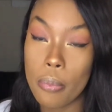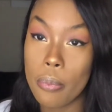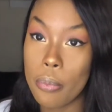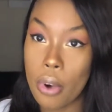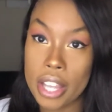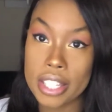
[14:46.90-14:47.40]

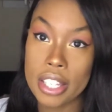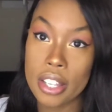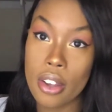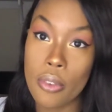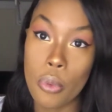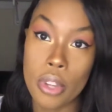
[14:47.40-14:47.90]

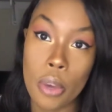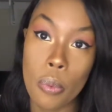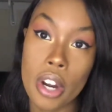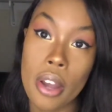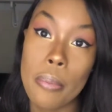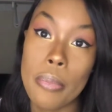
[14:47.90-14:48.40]
pricing of when they
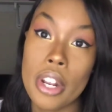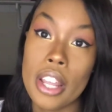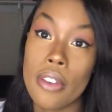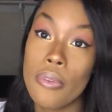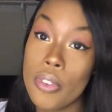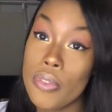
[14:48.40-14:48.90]
went out, but
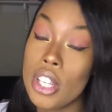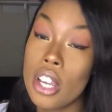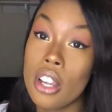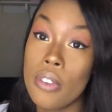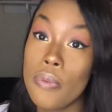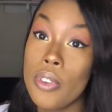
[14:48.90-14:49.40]
like a
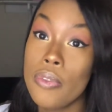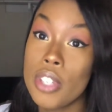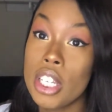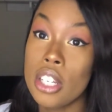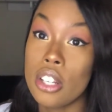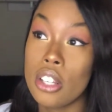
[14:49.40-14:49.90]
good
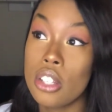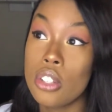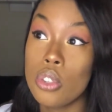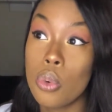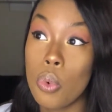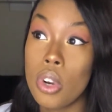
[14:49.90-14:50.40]
15 to
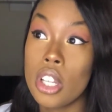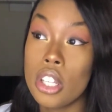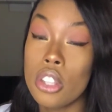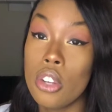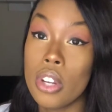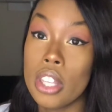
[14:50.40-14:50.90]
20 to
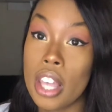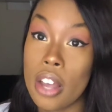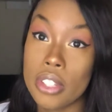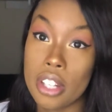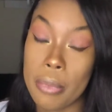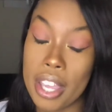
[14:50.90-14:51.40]

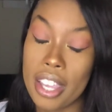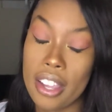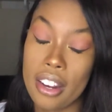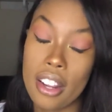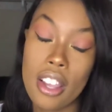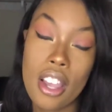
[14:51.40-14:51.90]
30,000 in my
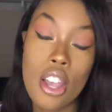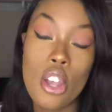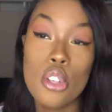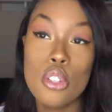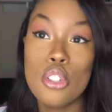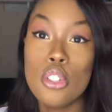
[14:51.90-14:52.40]
hand.
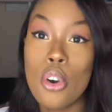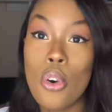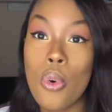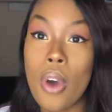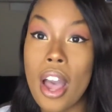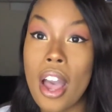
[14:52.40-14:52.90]

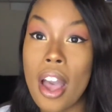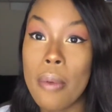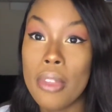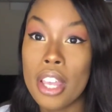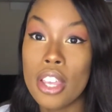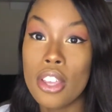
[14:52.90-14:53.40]
So I'm
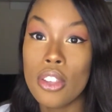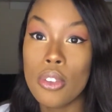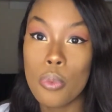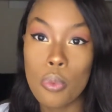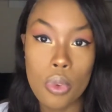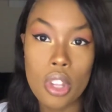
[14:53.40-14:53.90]
like
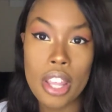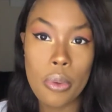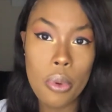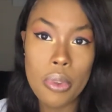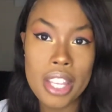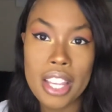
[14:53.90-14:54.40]

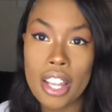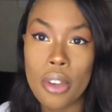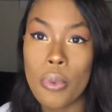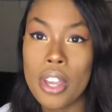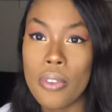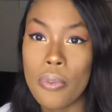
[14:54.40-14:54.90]
we were thinking like
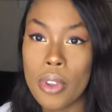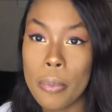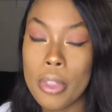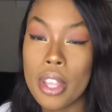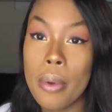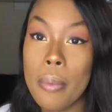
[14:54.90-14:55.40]
we could flip
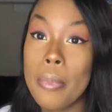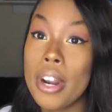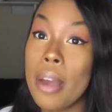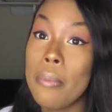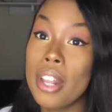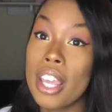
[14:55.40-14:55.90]
them, but
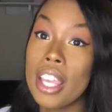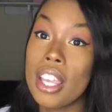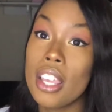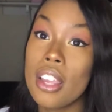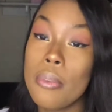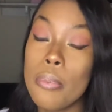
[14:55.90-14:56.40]
I'm
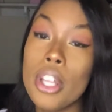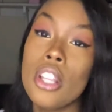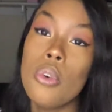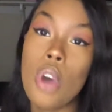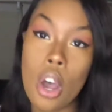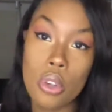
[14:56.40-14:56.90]
like, but
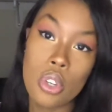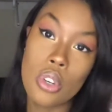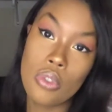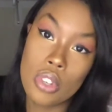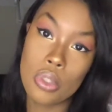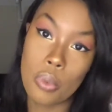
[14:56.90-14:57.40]
I'll tell you
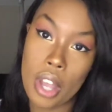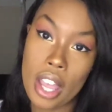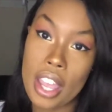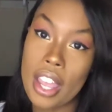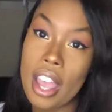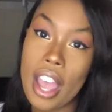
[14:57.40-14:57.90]
the reason why
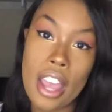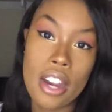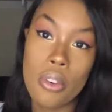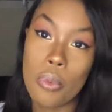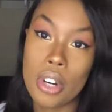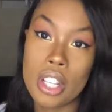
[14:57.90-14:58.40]
I
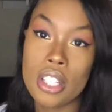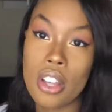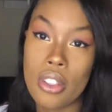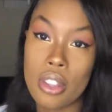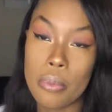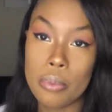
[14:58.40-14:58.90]
didn't want to sell them